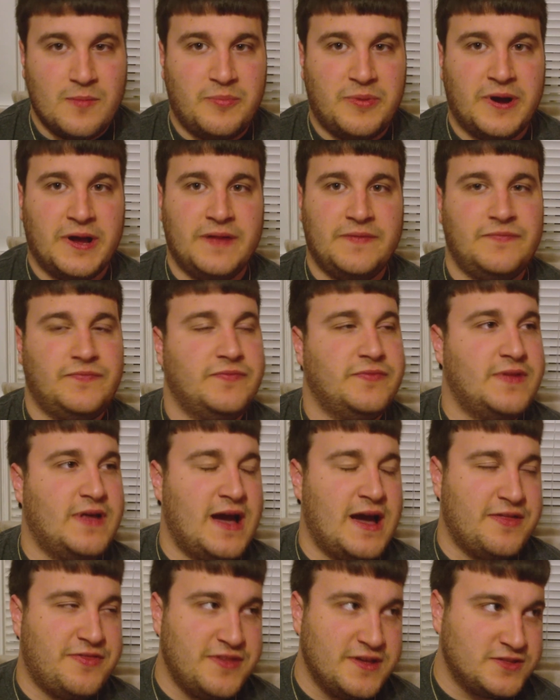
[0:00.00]
But
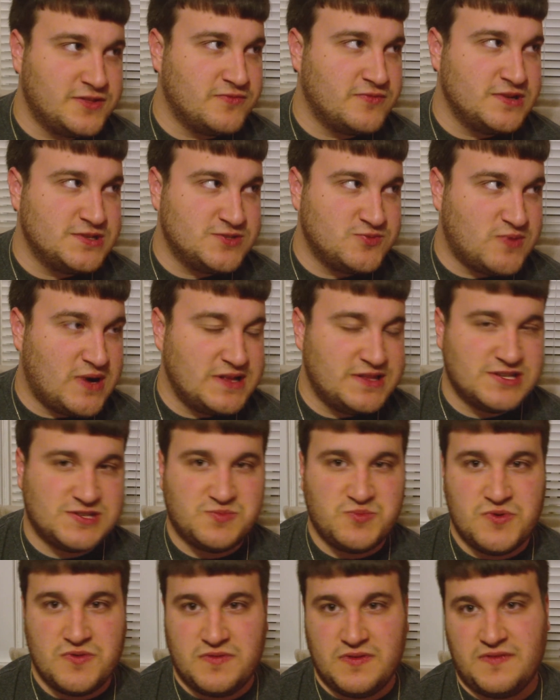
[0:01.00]
I think the reason why
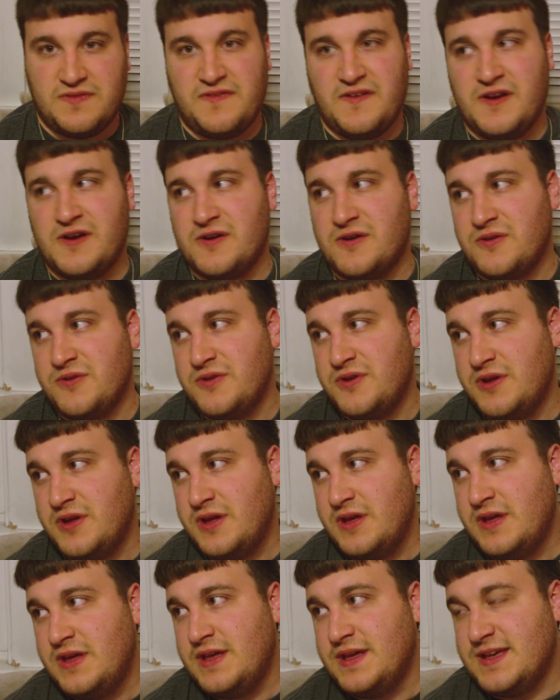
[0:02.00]
this movie failed
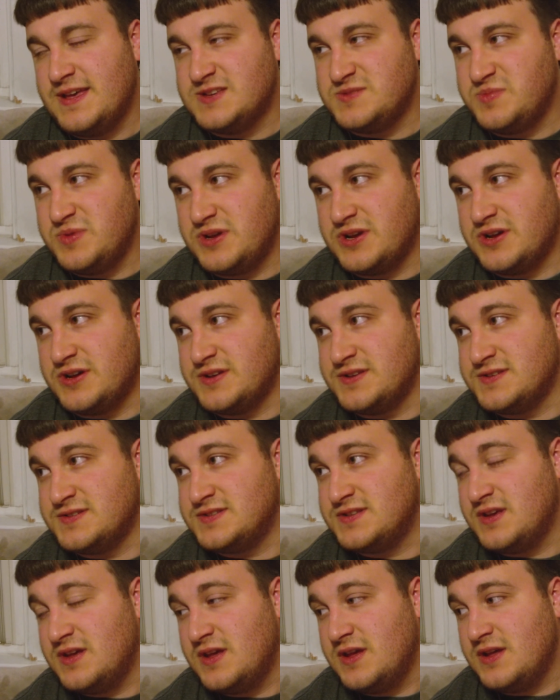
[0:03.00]
is
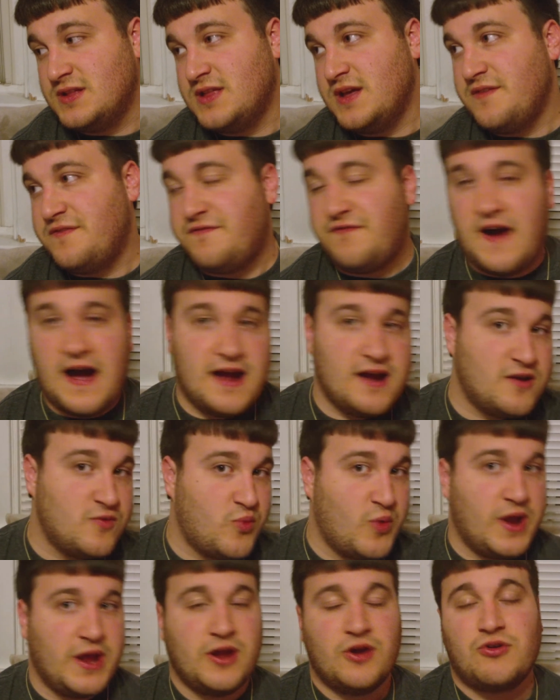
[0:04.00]
because they fired
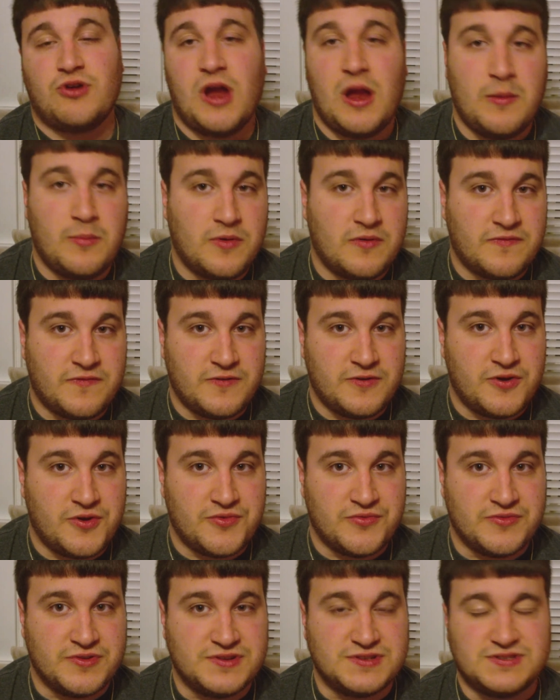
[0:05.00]
Wayne Kramer for no
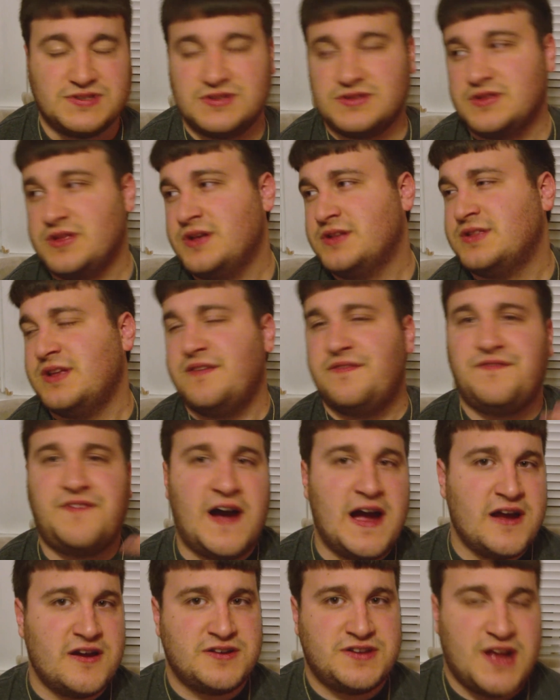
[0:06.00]
reason. They
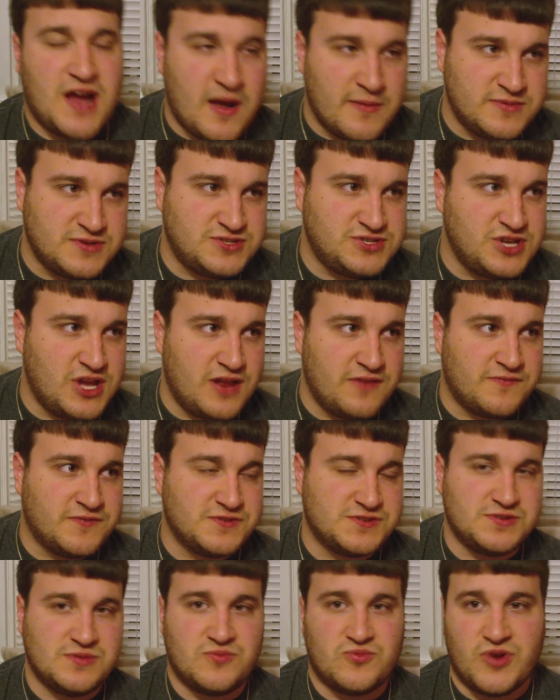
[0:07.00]
fired Thomas Jane
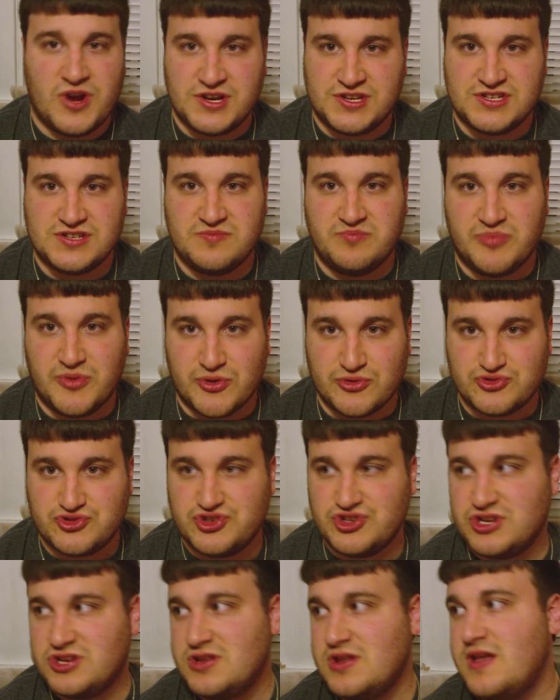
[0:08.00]
for some racist
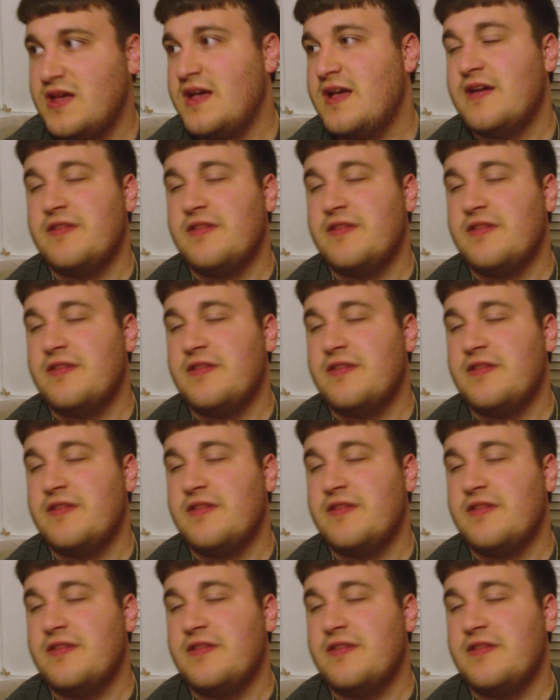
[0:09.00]
bullshit.